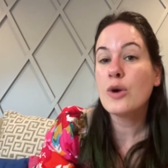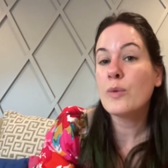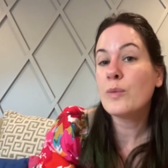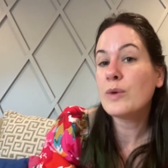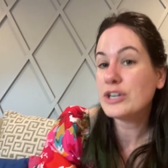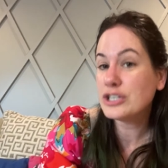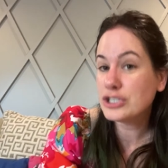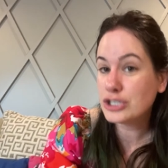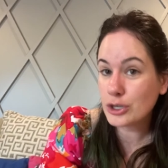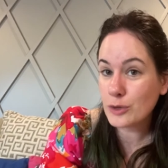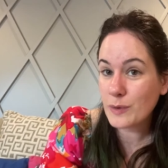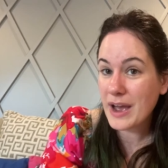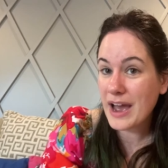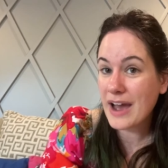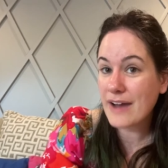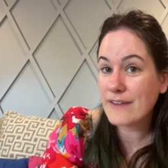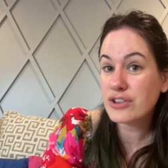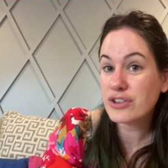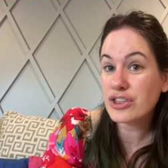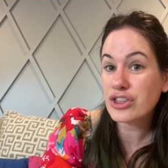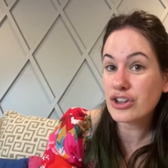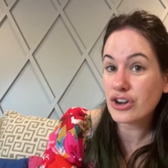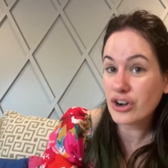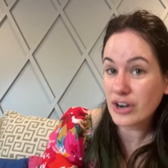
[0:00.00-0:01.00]
we do
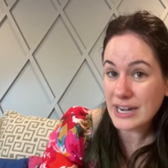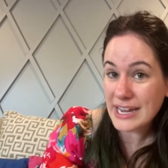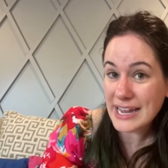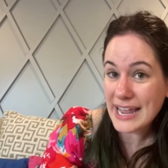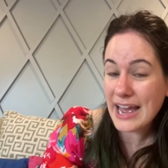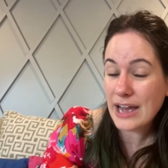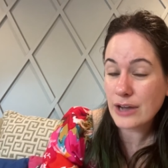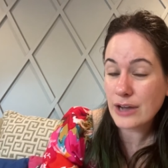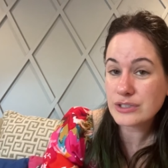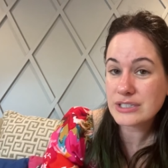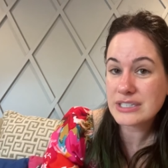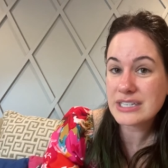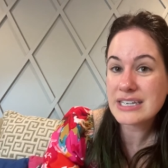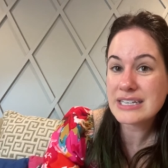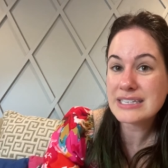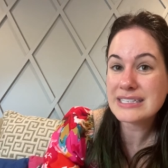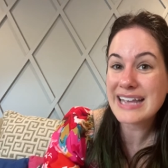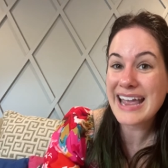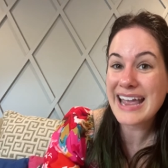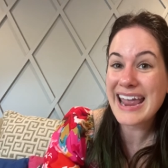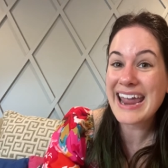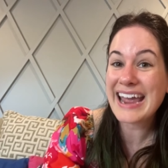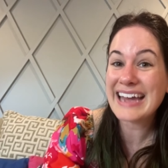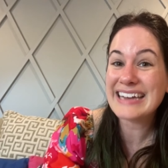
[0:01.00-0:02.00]
have thirty
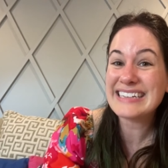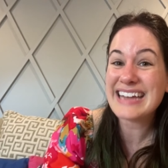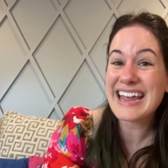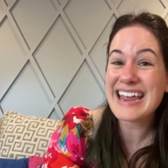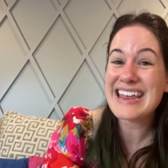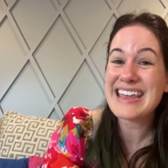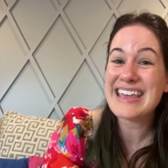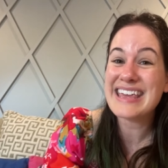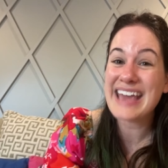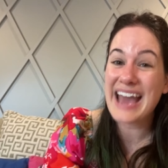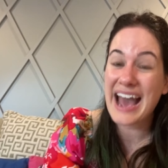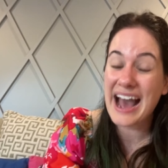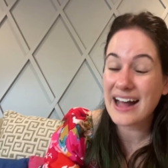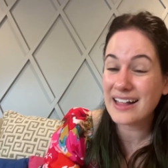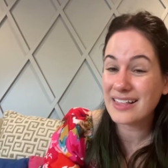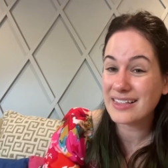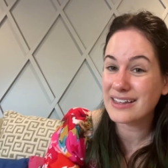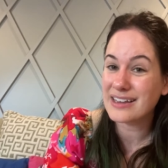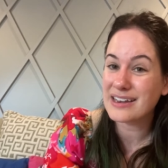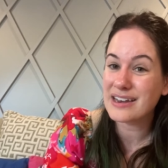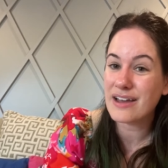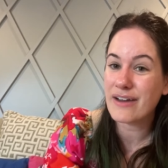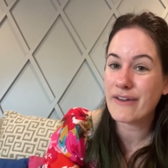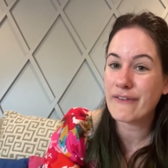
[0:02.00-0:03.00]
ounces and a
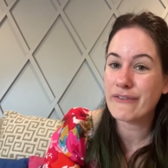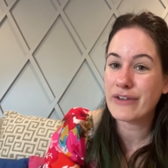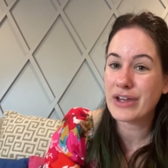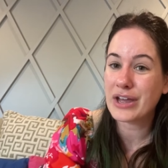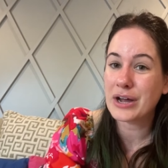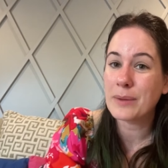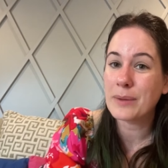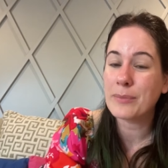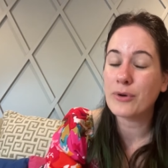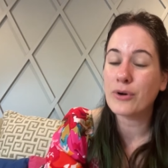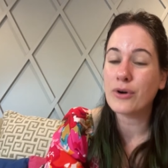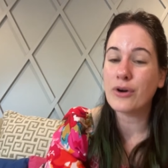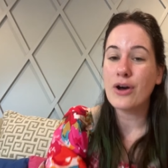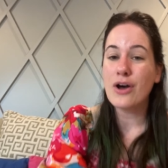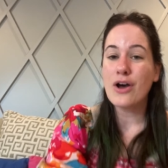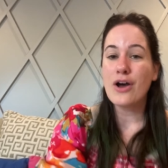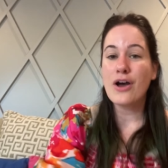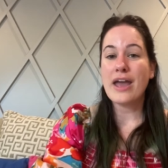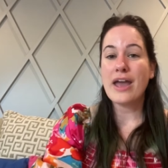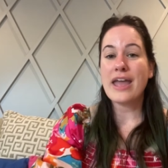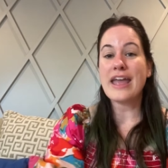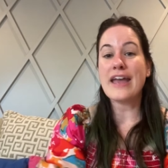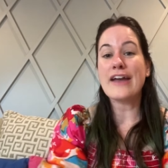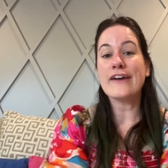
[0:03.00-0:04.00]
gallon available
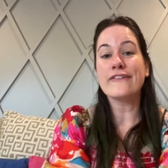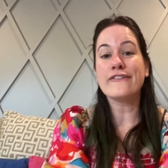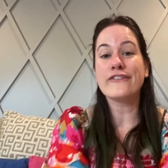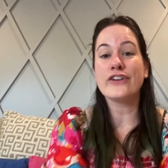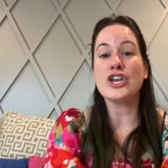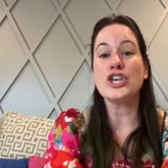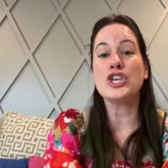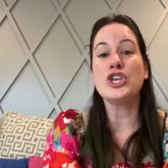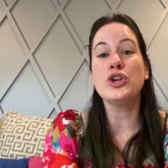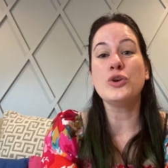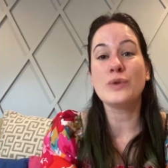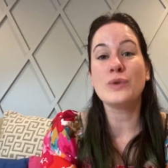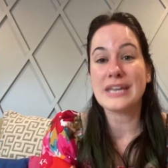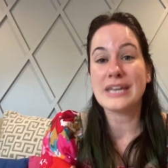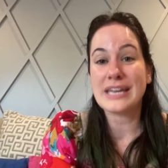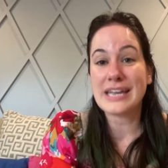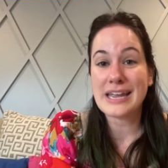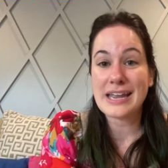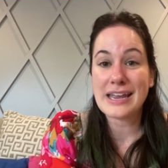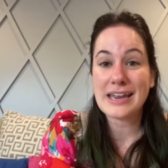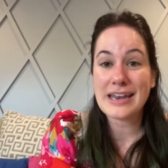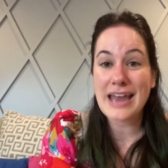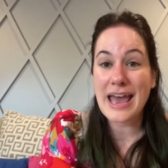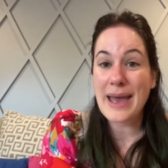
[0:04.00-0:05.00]
if you
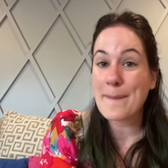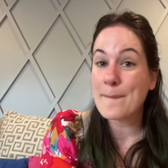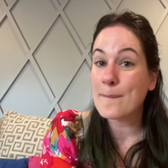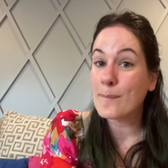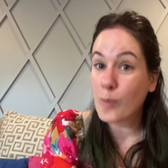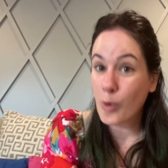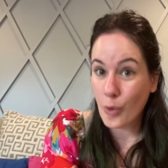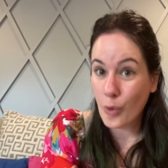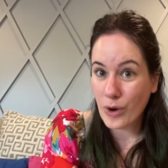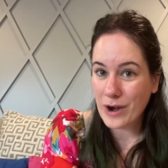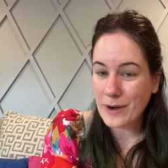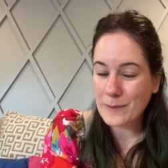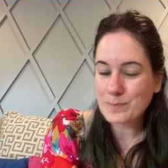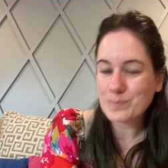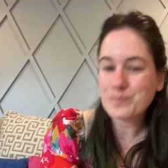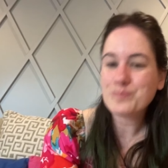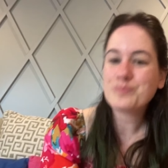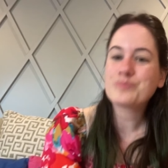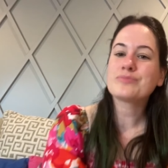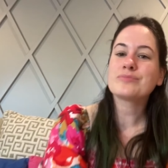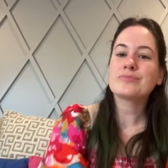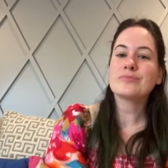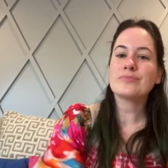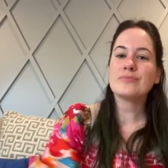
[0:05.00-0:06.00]
need more.
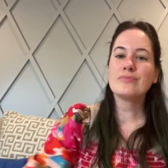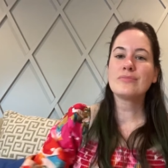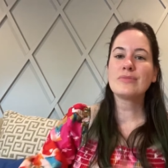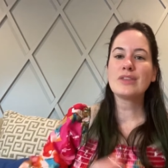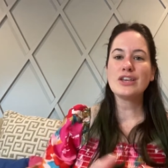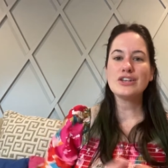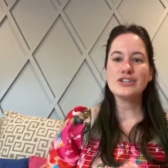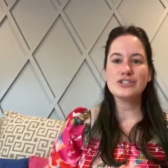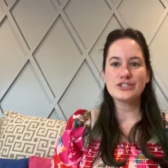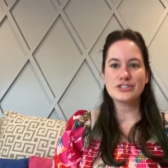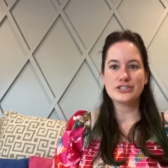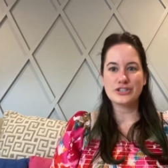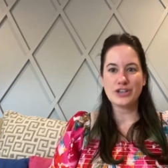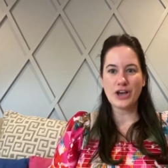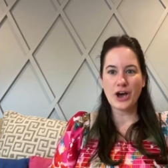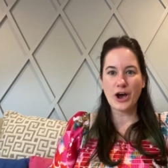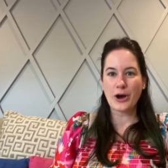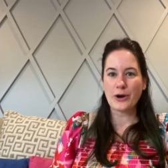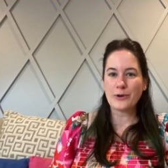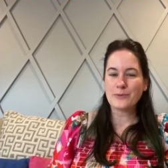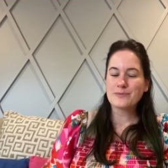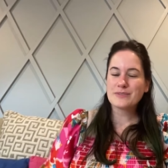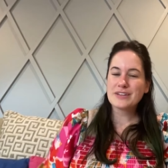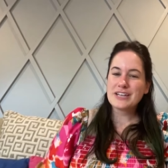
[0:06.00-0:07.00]

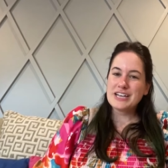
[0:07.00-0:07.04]
So